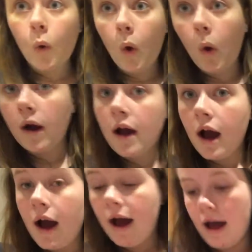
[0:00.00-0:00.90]
Ooh.
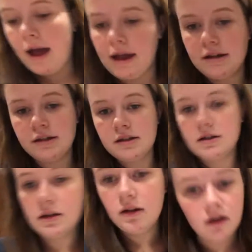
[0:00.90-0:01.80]

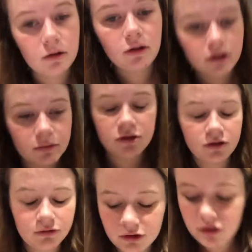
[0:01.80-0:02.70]
And oh god, it was
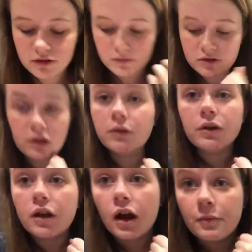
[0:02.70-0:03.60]
so good. It was so
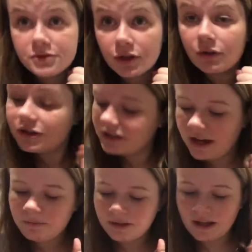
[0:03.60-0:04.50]
good. I'm so
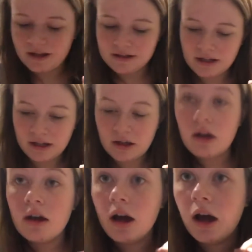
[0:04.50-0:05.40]
content with that ending.
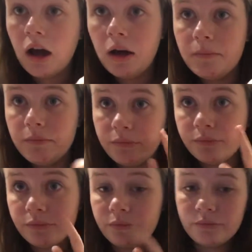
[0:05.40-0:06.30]
Um,
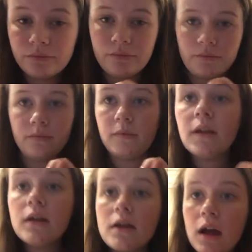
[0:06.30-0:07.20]

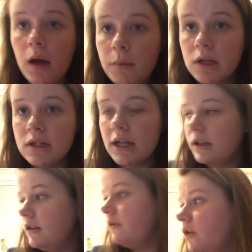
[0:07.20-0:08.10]
I'm going to end the